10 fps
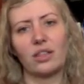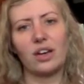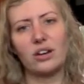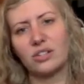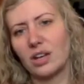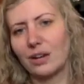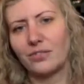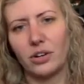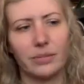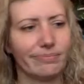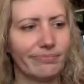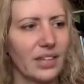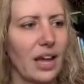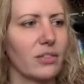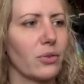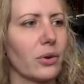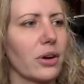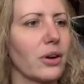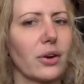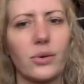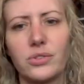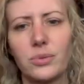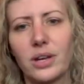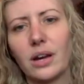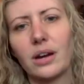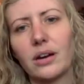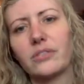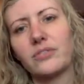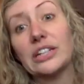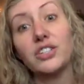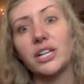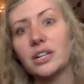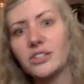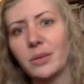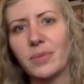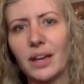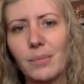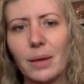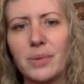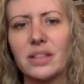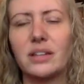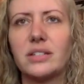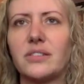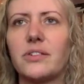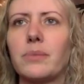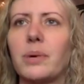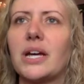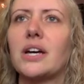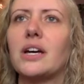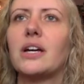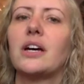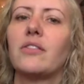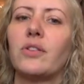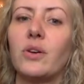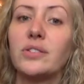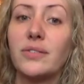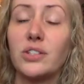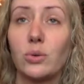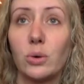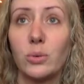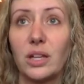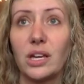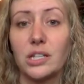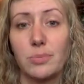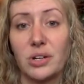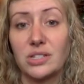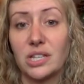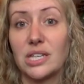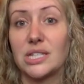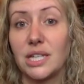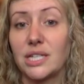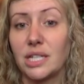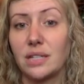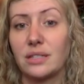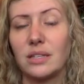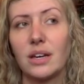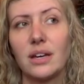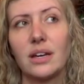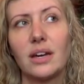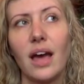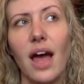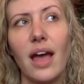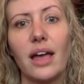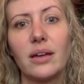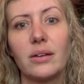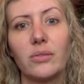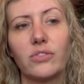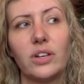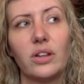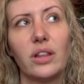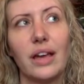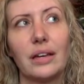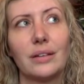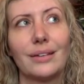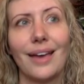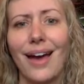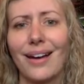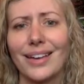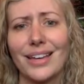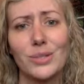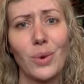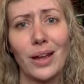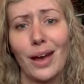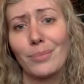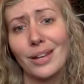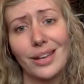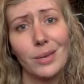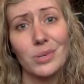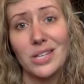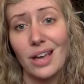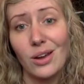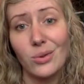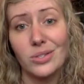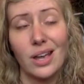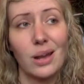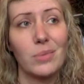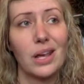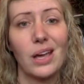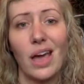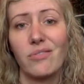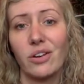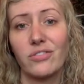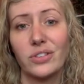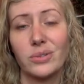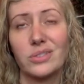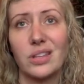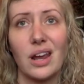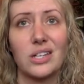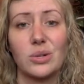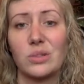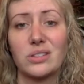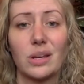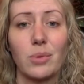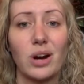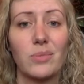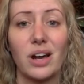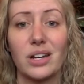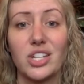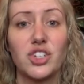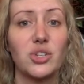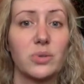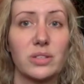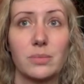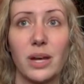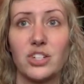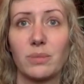I understand if you're in California or Costa Rica or Fiji or something, it might be a little different. But for those of us who are really experiencing the seasons, I feel like, yeah, guess what? I'm going to eat potatoes, and I'm going to eat heavier foods than I do in the summer. I'm not going to juice as much.